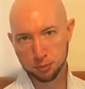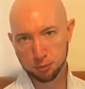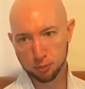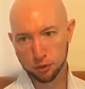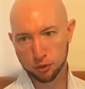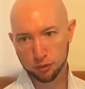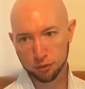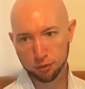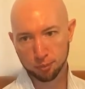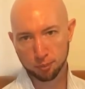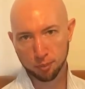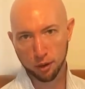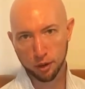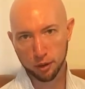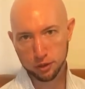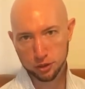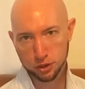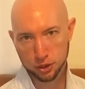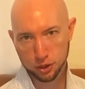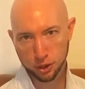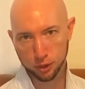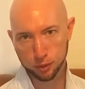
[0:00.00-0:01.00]
moved
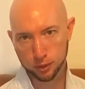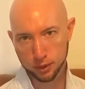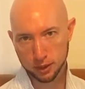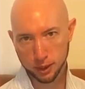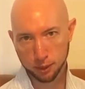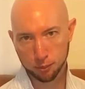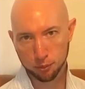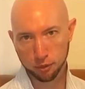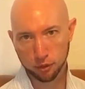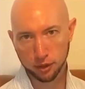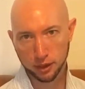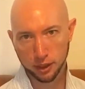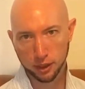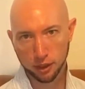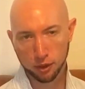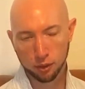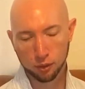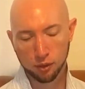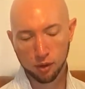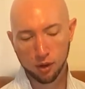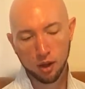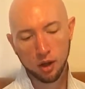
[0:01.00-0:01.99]
past Jose Mourinho.